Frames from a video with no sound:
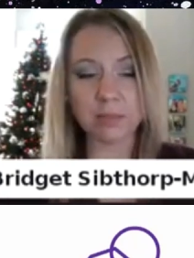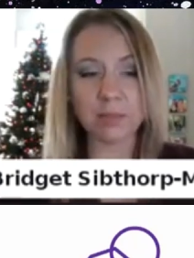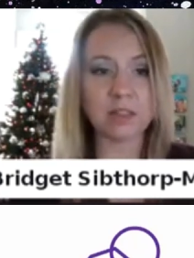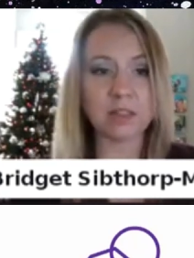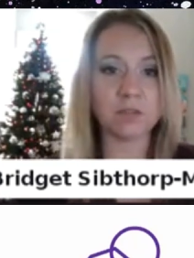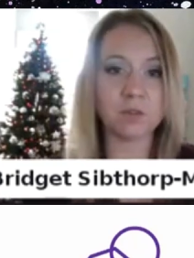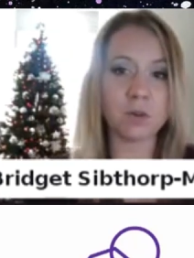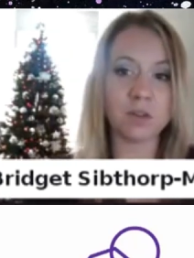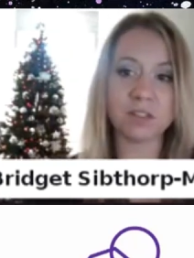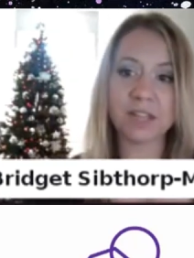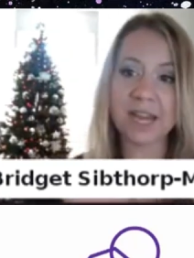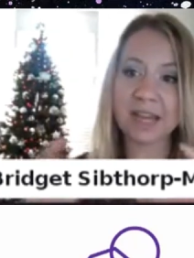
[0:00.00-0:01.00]
because of
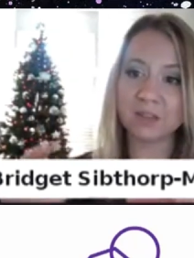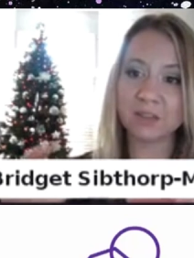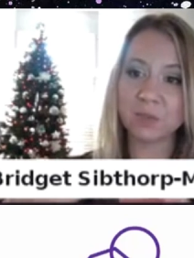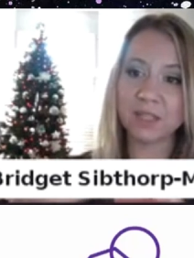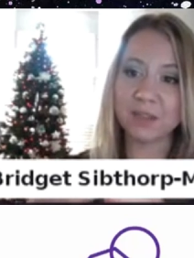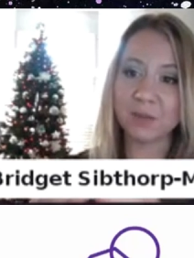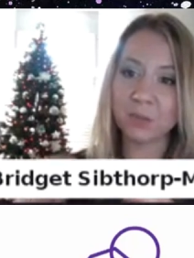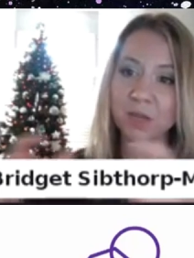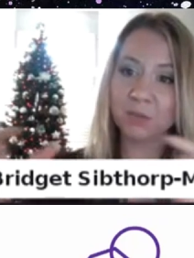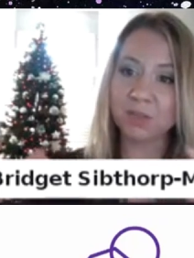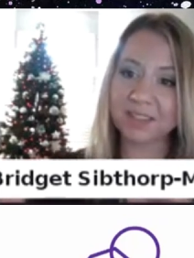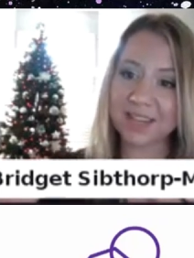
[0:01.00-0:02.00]
course, as we want
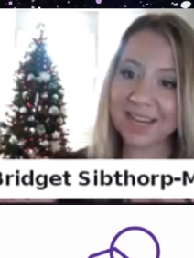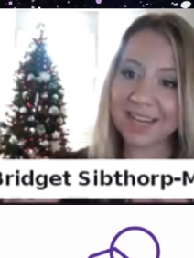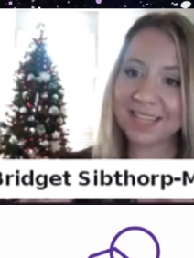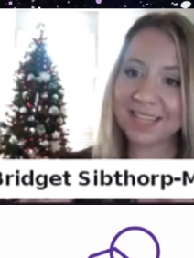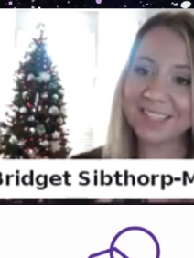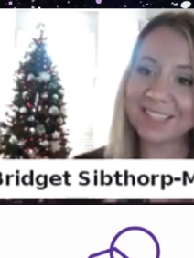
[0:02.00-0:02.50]
to retain,